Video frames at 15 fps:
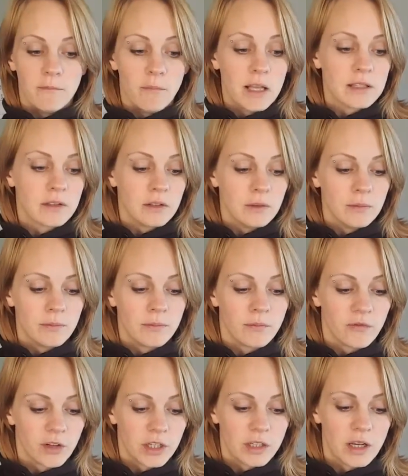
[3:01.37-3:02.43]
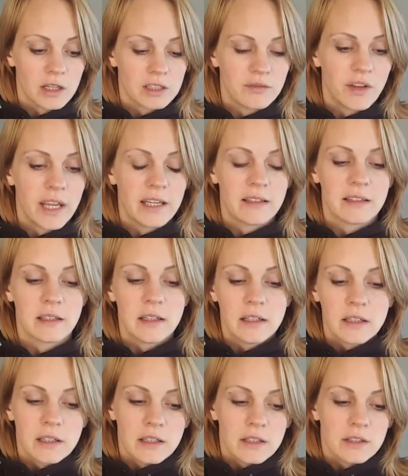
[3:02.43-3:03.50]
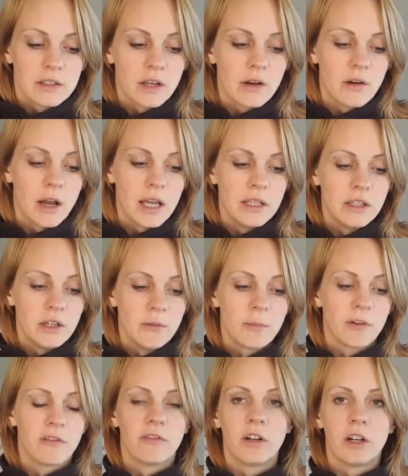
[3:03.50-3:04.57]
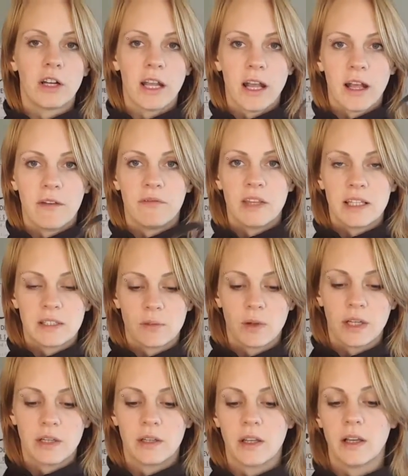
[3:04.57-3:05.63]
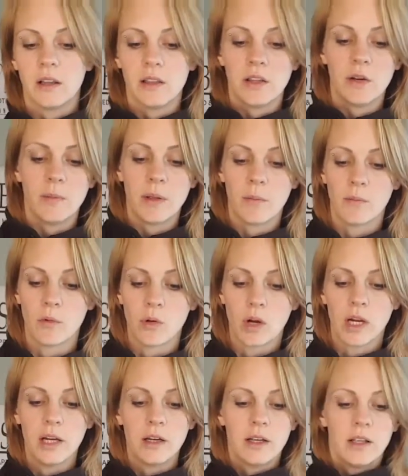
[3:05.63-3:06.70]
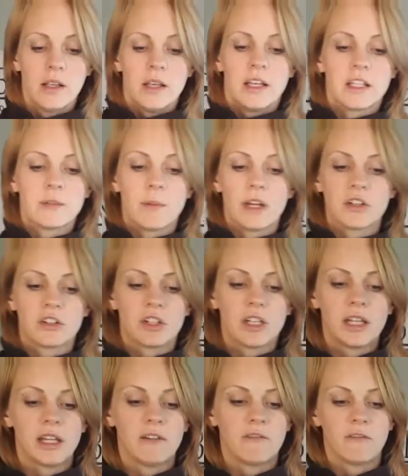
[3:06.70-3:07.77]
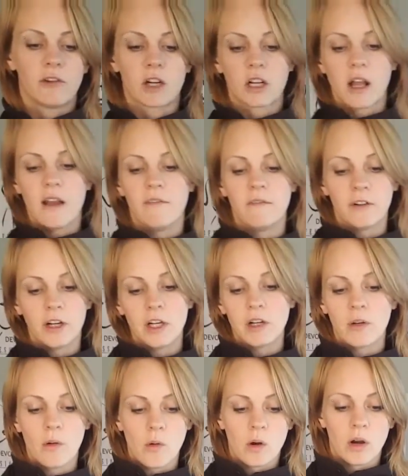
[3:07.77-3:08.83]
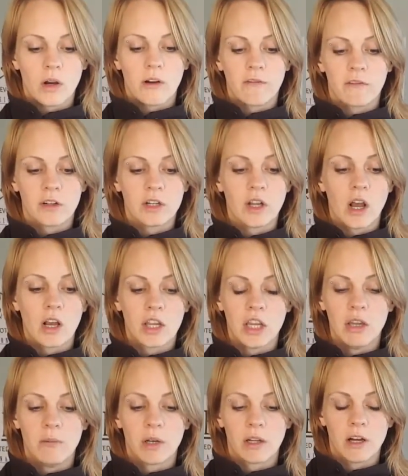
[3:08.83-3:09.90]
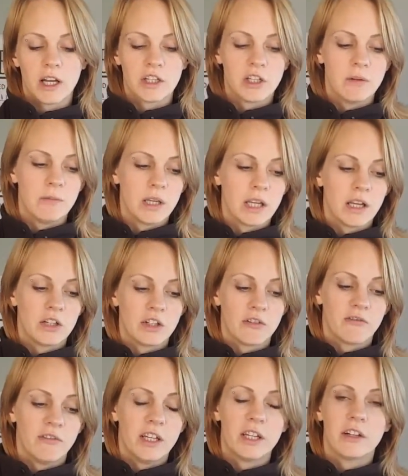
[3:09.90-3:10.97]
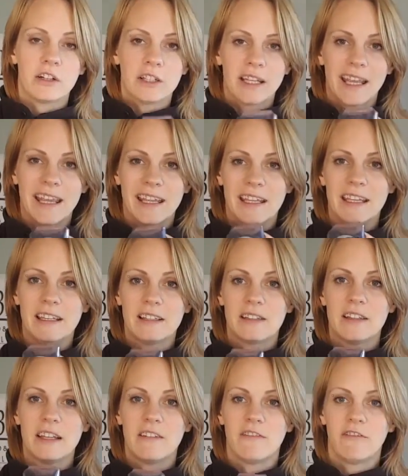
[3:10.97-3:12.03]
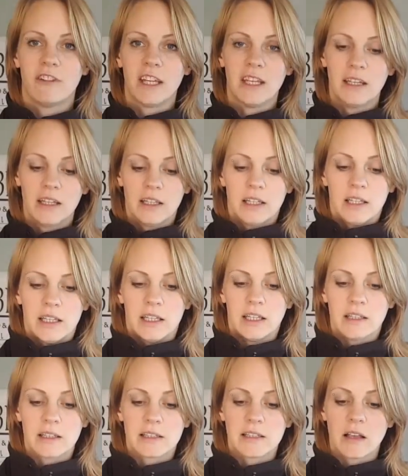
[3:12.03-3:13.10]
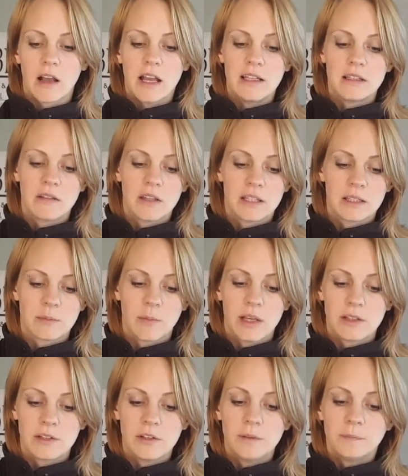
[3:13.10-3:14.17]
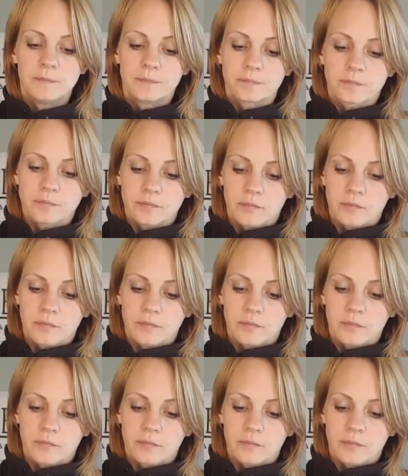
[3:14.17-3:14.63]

muzzle, for your dog's face. So I do prefer to have this one a little bit more, especially for comfort or for dog-human aggression, because your fingers can't easily fit in the sides of this muzzle.